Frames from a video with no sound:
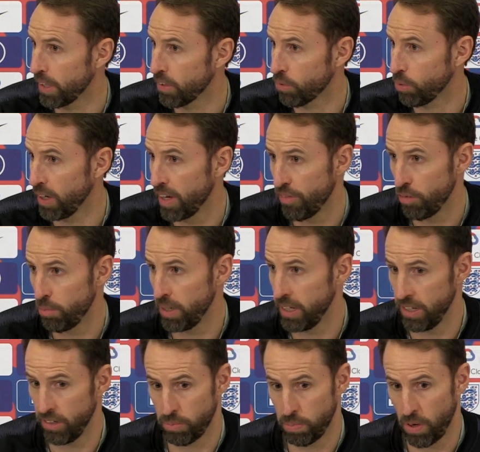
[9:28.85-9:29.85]
That's why
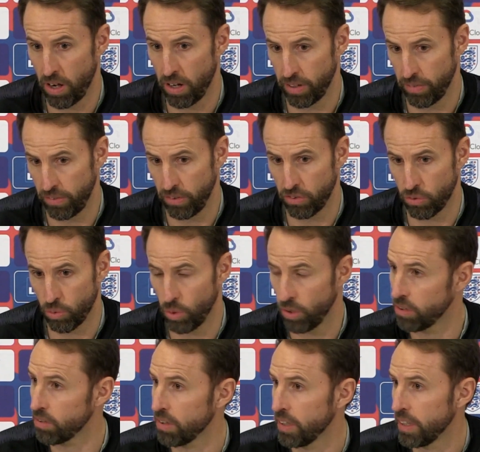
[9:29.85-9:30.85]
everybody is part of the
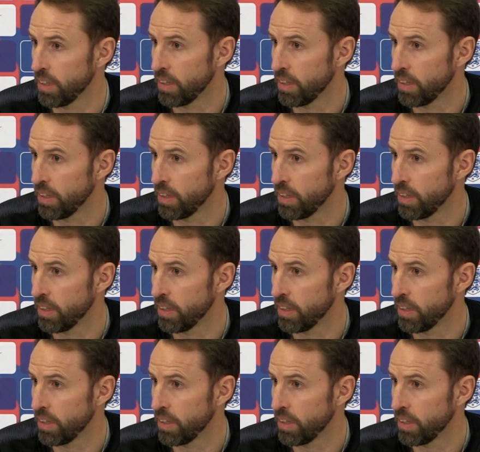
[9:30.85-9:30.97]
squad.